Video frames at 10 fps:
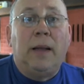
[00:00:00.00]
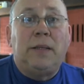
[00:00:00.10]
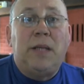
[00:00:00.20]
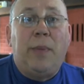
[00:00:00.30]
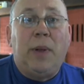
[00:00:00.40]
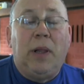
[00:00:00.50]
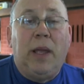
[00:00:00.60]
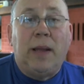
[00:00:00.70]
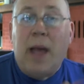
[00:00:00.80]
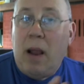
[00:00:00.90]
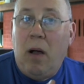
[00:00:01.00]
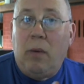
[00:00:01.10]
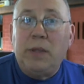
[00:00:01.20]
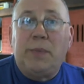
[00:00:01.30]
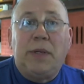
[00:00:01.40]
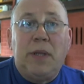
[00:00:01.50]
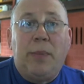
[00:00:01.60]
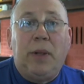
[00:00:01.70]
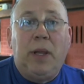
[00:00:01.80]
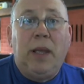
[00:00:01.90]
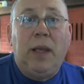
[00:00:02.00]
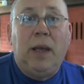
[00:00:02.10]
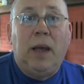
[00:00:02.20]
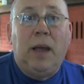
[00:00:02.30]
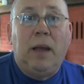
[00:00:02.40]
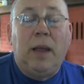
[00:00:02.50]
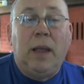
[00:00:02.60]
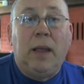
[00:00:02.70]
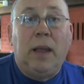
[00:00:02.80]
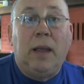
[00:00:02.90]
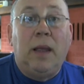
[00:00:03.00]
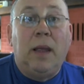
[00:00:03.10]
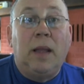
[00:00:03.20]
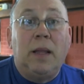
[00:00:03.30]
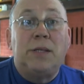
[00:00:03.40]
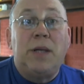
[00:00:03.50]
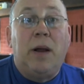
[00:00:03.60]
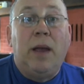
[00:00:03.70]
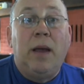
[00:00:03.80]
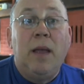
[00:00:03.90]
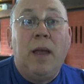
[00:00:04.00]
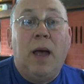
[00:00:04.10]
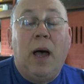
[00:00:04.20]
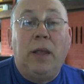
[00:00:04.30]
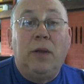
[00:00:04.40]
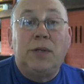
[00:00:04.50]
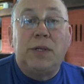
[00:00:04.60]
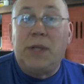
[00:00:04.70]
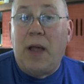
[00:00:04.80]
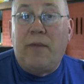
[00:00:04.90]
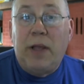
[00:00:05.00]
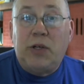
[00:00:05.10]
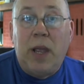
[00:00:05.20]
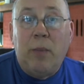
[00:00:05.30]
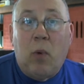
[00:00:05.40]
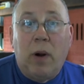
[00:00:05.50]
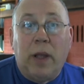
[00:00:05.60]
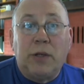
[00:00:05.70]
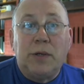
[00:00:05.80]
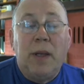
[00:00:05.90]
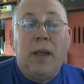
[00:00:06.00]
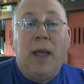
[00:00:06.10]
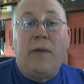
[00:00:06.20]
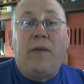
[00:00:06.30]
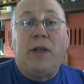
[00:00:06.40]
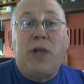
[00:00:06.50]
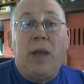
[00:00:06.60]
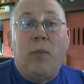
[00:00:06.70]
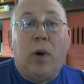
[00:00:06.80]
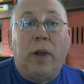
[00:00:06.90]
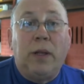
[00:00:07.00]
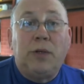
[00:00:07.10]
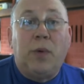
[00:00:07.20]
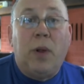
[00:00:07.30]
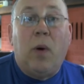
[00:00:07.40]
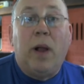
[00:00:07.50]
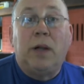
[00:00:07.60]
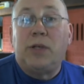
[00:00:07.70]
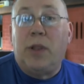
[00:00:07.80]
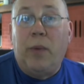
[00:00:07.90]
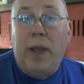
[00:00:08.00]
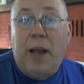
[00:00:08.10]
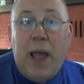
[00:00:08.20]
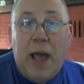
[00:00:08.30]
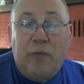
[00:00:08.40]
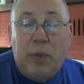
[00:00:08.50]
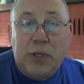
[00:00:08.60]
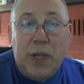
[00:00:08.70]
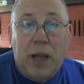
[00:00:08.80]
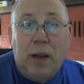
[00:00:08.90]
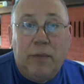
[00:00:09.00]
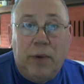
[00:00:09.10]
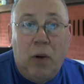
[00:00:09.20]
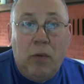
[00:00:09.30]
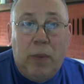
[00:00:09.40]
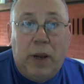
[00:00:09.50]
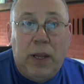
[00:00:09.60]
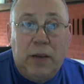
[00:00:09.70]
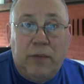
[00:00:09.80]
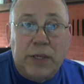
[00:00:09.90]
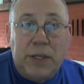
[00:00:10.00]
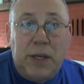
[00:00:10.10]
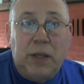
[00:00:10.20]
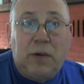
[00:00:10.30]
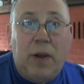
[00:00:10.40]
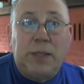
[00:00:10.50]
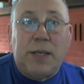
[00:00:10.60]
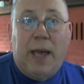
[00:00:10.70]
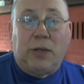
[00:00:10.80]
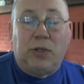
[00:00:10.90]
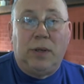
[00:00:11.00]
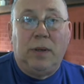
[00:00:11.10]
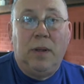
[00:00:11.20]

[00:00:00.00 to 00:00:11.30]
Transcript: typically, not always, but typically in this area uses an FHA mortgage. FHA mortgage requires 3.5% of your own money invested in the transaction.